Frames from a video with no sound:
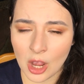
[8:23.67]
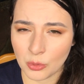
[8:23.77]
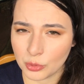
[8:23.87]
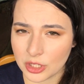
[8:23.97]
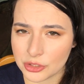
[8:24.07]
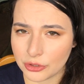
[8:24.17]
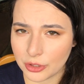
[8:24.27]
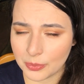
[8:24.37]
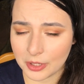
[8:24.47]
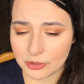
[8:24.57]
I want to
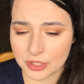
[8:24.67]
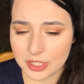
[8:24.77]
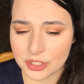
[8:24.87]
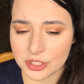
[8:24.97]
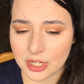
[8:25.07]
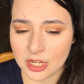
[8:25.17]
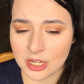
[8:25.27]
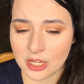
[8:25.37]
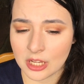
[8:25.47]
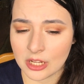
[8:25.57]
talk about it
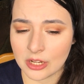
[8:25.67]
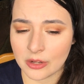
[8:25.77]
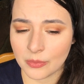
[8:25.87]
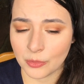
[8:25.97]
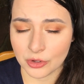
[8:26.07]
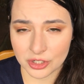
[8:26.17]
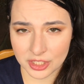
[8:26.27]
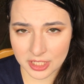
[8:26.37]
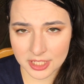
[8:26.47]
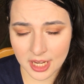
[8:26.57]
in more
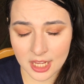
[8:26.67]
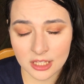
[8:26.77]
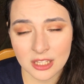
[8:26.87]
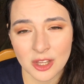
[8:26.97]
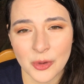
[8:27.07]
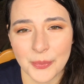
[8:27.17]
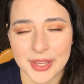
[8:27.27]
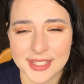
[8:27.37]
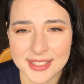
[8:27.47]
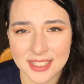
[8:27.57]
detail.
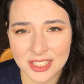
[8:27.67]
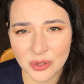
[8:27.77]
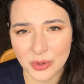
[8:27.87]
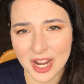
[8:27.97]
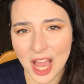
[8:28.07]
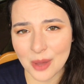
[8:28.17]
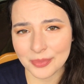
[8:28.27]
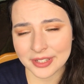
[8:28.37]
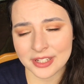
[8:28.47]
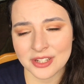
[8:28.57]
Basically what
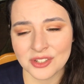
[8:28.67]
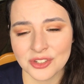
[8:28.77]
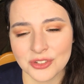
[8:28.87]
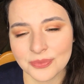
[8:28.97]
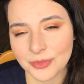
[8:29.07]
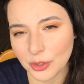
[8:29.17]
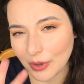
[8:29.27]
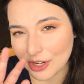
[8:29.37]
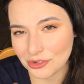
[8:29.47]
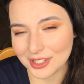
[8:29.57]
happened
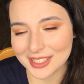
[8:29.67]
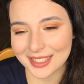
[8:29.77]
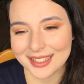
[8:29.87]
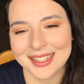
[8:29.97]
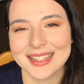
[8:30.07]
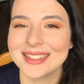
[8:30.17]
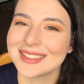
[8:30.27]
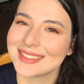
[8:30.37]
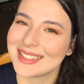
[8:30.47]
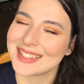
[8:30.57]
quite recently
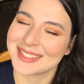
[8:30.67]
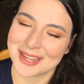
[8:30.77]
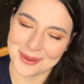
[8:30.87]
is that